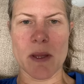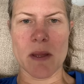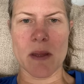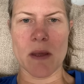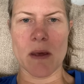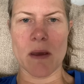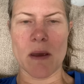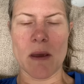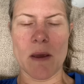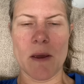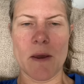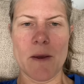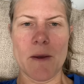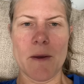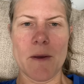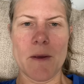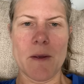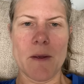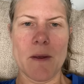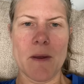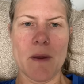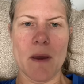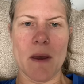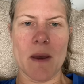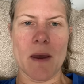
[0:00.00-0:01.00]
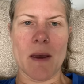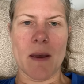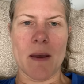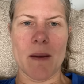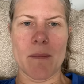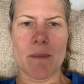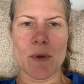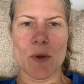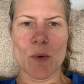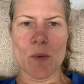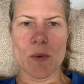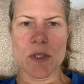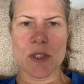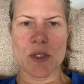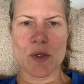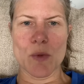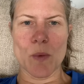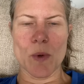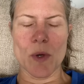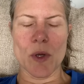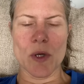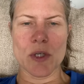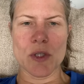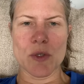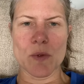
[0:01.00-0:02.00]
that you want to
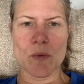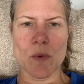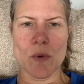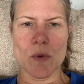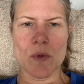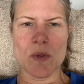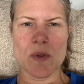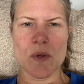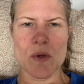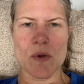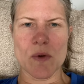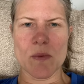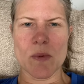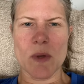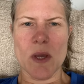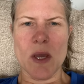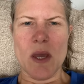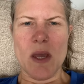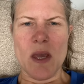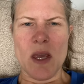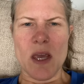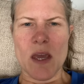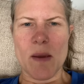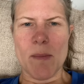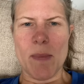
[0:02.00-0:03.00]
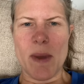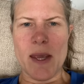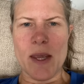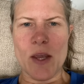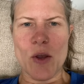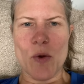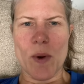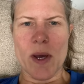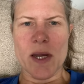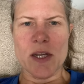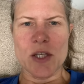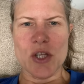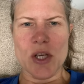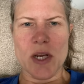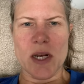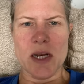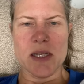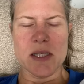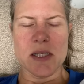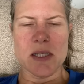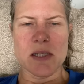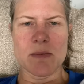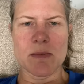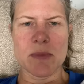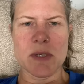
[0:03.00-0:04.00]
work towards, or can make you quite
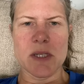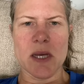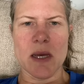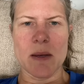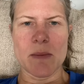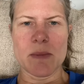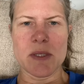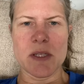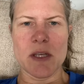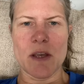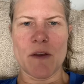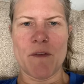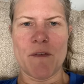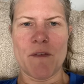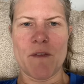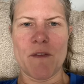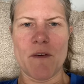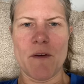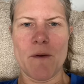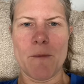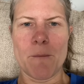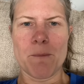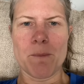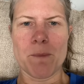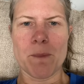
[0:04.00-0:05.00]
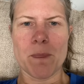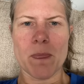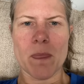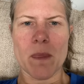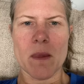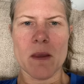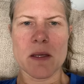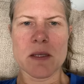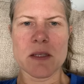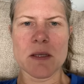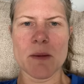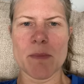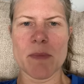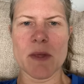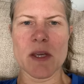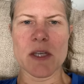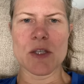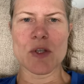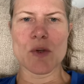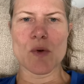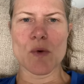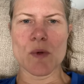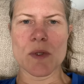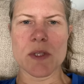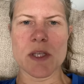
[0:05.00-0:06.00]
jealous sometimes if
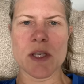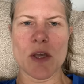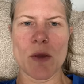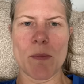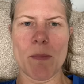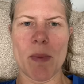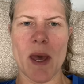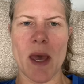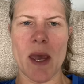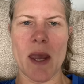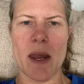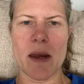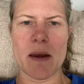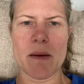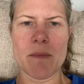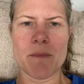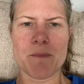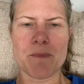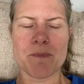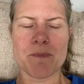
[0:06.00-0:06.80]
something's causing you pain.